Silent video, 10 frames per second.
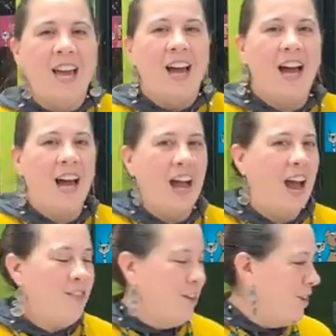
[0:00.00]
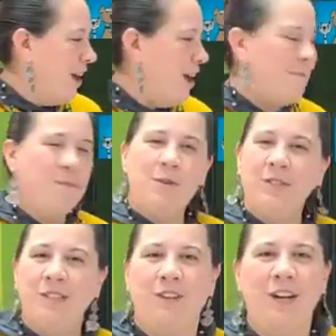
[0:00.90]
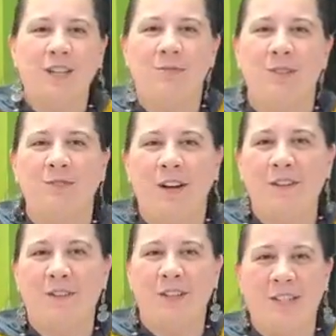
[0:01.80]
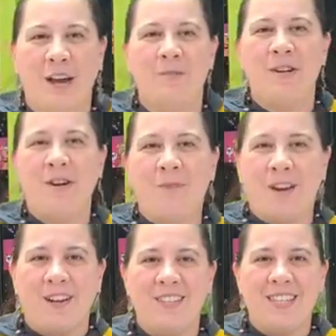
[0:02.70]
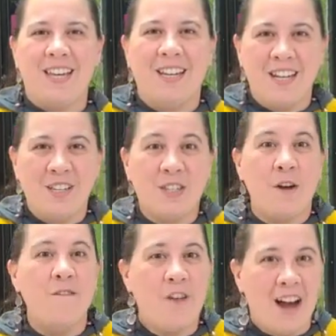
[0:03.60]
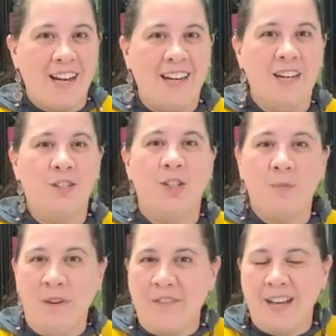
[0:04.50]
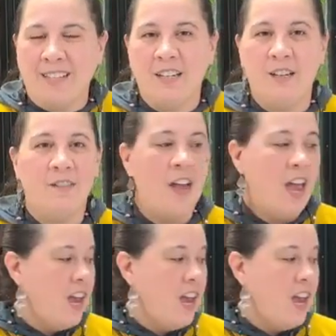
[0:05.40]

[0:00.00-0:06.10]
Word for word: uh, I think most of our customers wait for this time of year because it is so fun, super festive.